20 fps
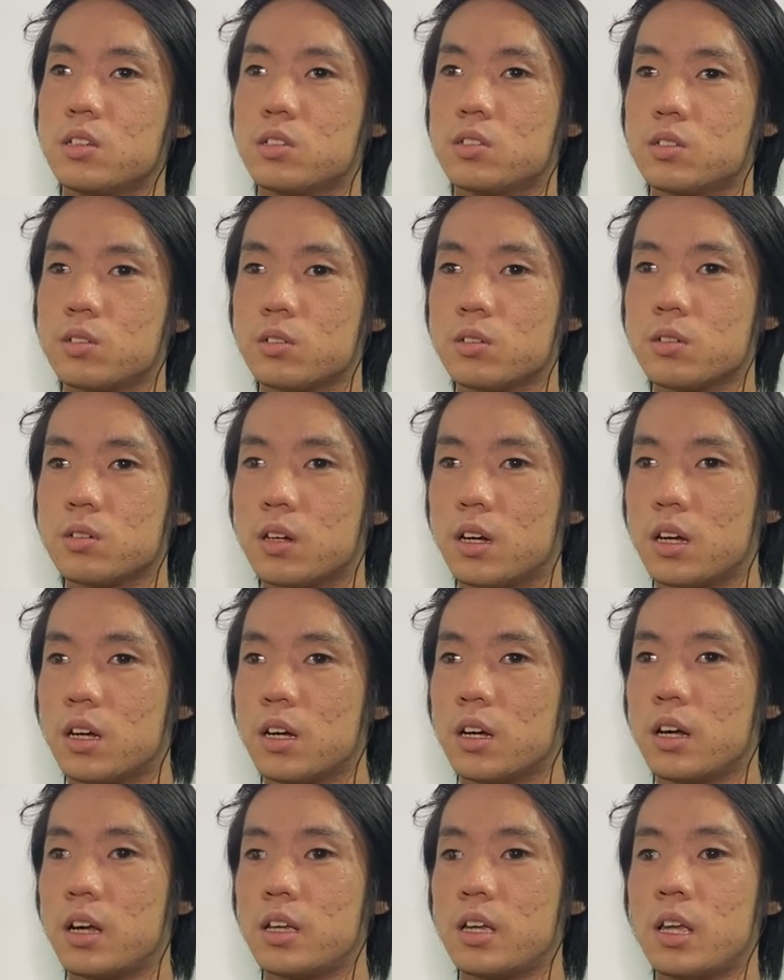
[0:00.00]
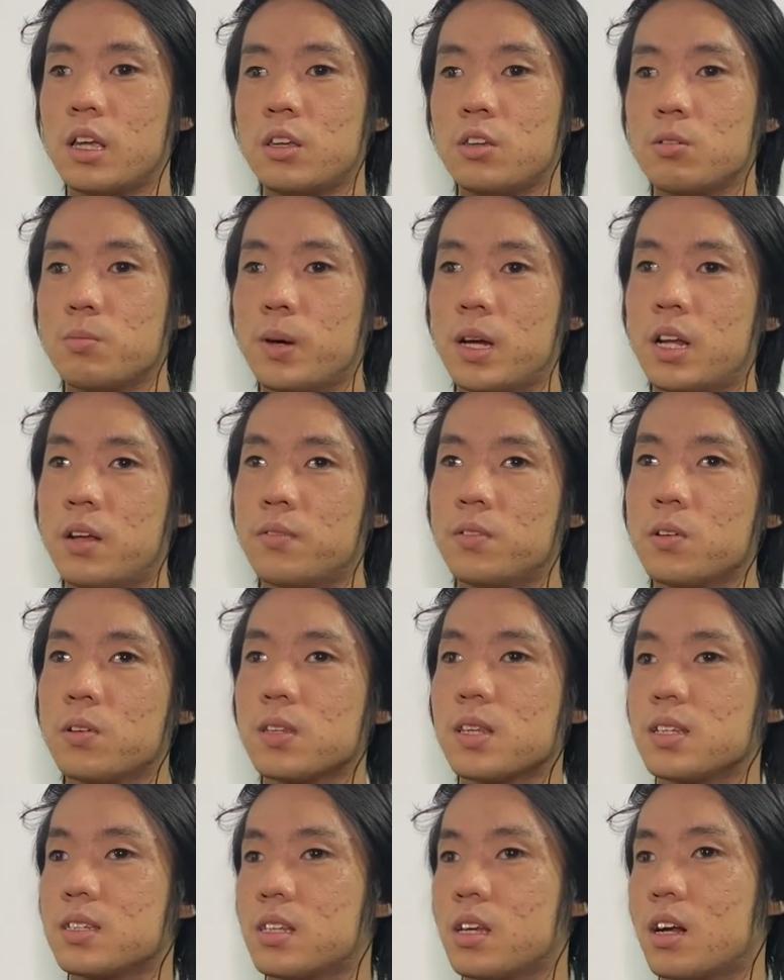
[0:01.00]
So uh, you might have
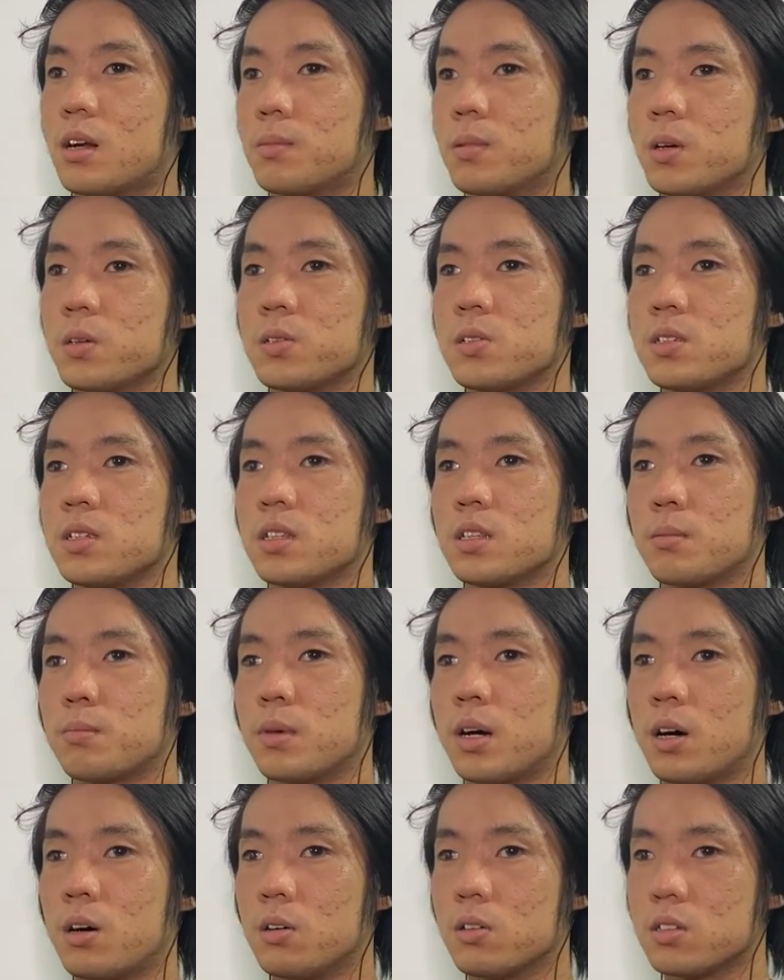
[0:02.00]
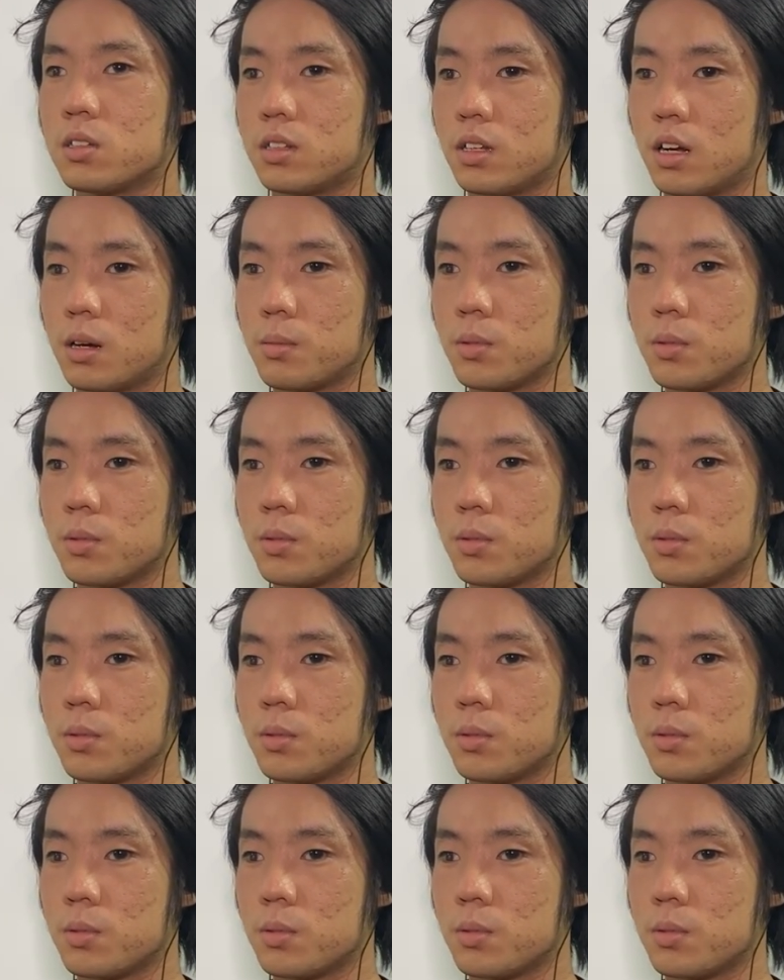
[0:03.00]
noticed that I'm not using the mouse.